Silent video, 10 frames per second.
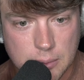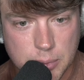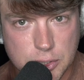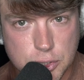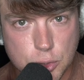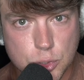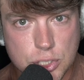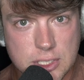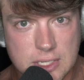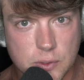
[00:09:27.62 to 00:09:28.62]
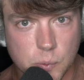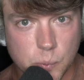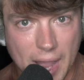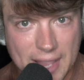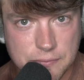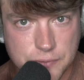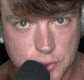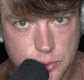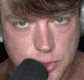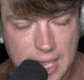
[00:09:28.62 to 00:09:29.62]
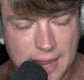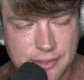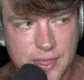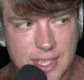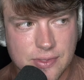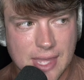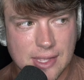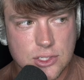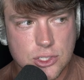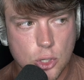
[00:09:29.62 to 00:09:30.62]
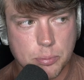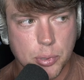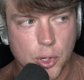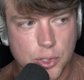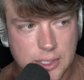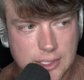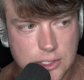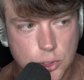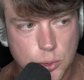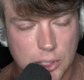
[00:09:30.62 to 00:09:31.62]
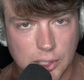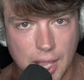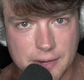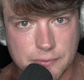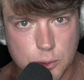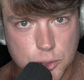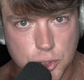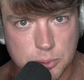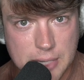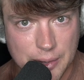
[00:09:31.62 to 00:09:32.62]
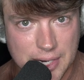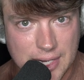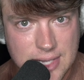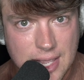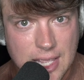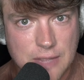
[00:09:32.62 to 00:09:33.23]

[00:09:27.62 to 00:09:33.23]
Because you just need the right views. And I think that is so pertinent to a lot of YouTube nowadays.